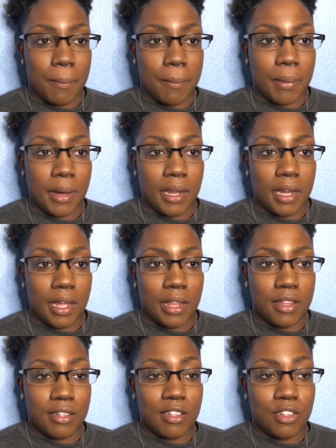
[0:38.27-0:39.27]
But
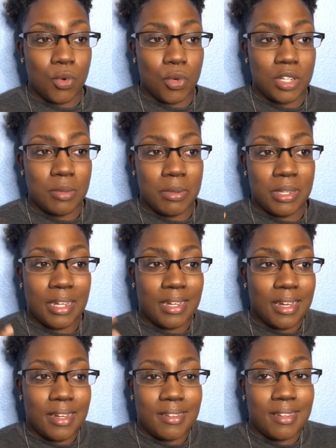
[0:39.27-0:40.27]
this is going to be
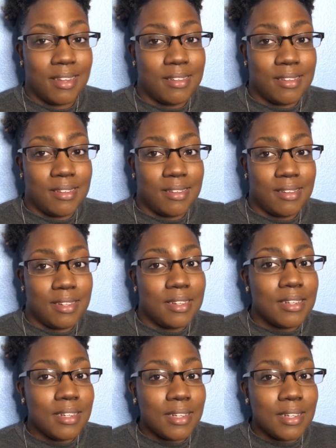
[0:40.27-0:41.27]
like a
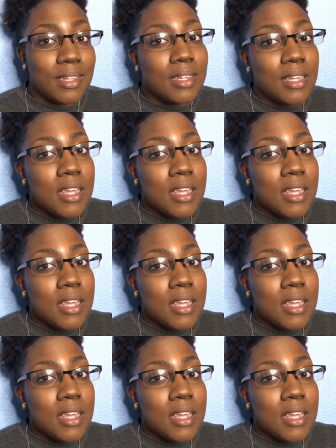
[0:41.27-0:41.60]
testing